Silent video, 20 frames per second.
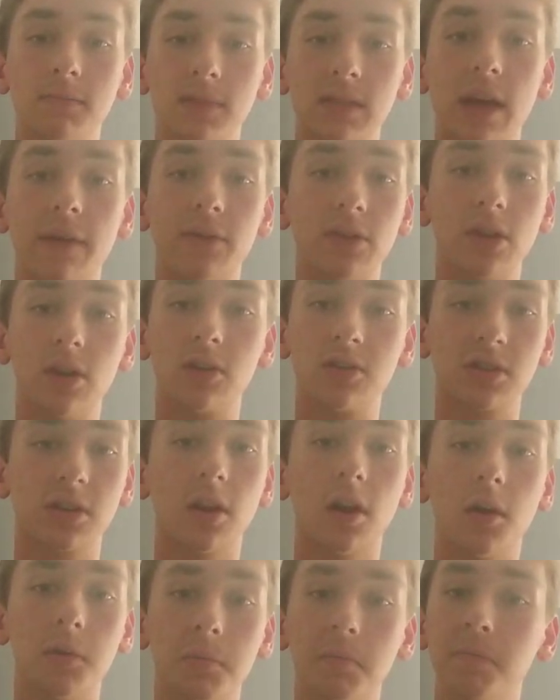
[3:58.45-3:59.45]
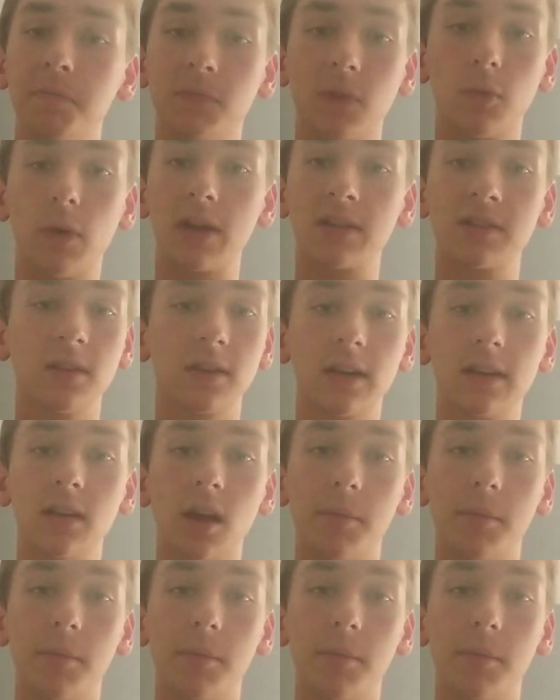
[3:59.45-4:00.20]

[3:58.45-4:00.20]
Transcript: 7 years ago, wrestling in